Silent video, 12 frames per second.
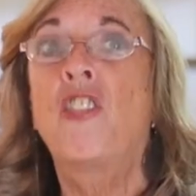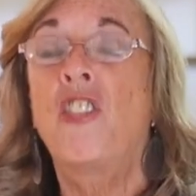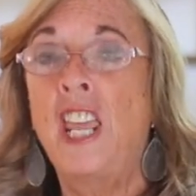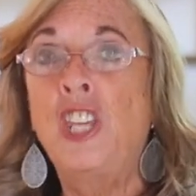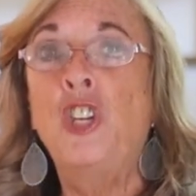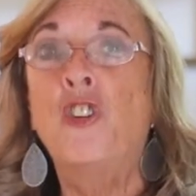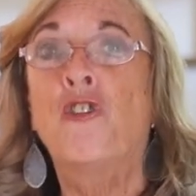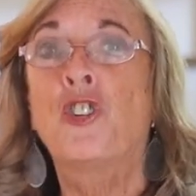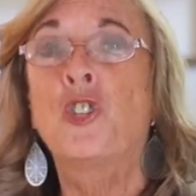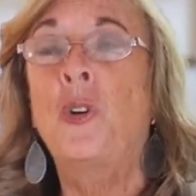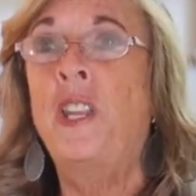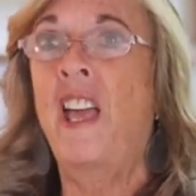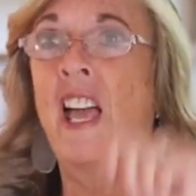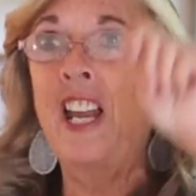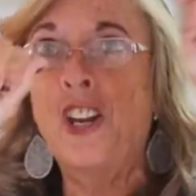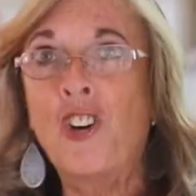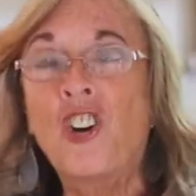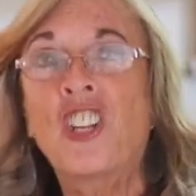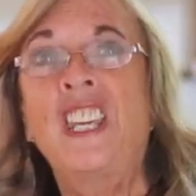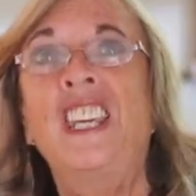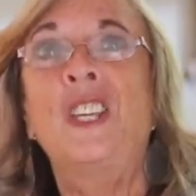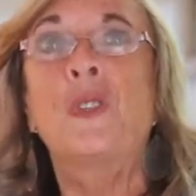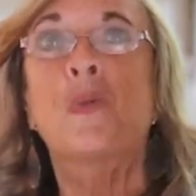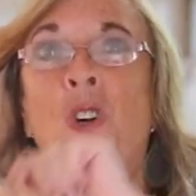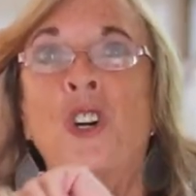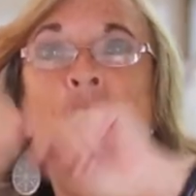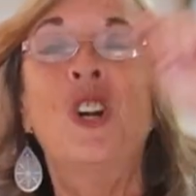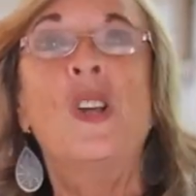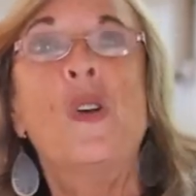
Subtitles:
Thank you for doing that. And her kids were